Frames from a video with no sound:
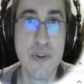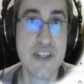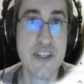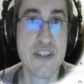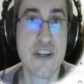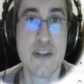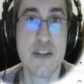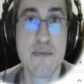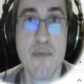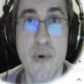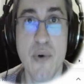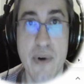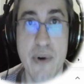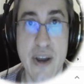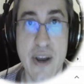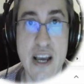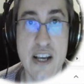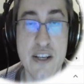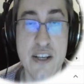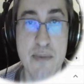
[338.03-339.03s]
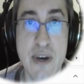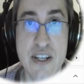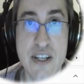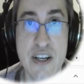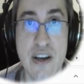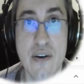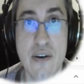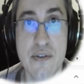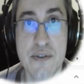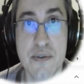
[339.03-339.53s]
We'll discuss more regex
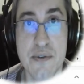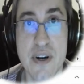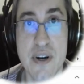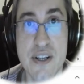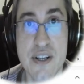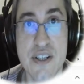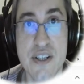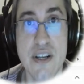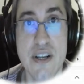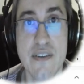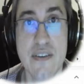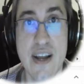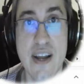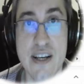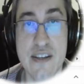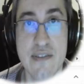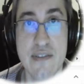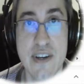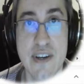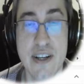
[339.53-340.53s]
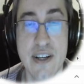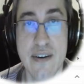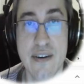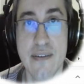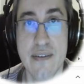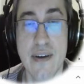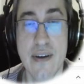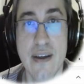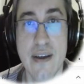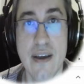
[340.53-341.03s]
basic constructs in the next
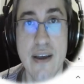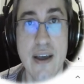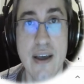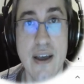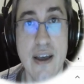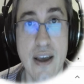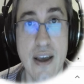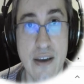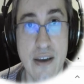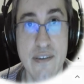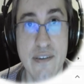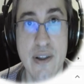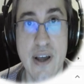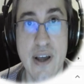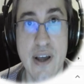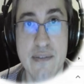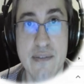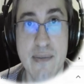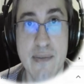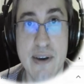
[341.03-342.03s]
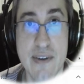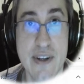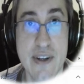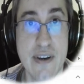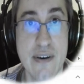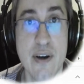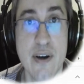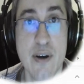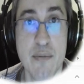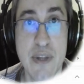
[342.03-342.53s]
video. If you liked my
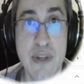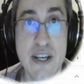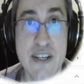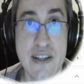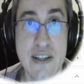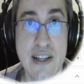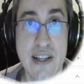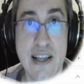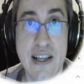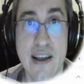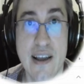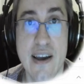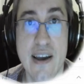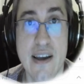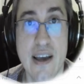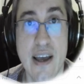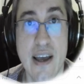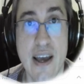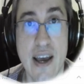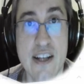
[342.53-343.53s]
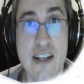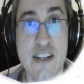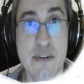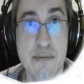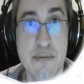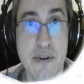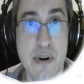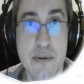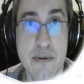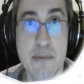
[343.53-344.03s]
video, please click like and
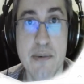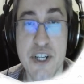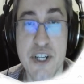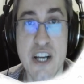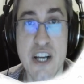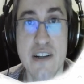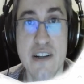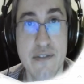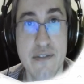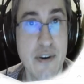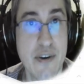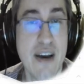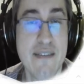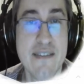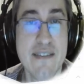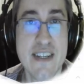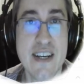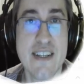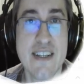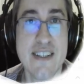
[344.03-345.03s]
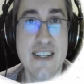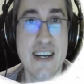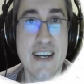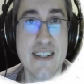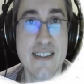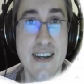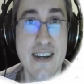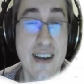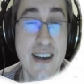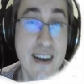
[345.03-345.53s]
subscribe to my channel if you haven't done it
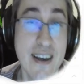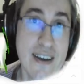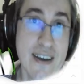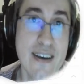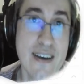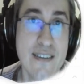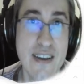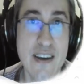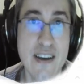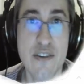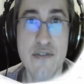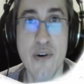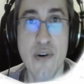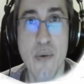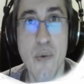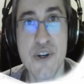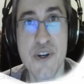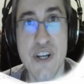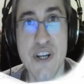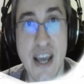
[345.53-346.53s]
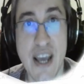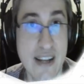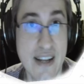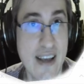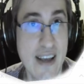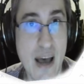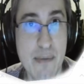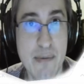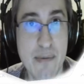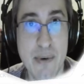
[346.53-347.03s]
yet. Thank you for watching
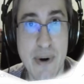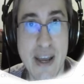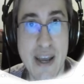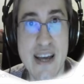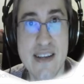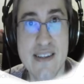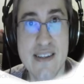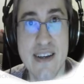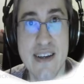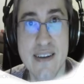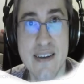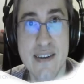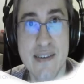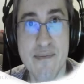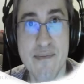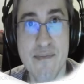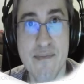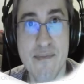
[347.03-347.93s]
and happy regexing!